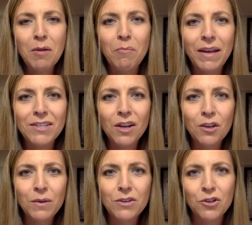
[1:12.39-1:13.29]
based on
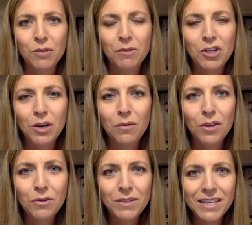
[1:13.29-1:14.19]
the research I'm going to share
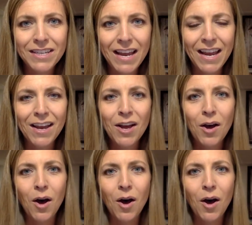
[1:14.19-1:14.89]
with you today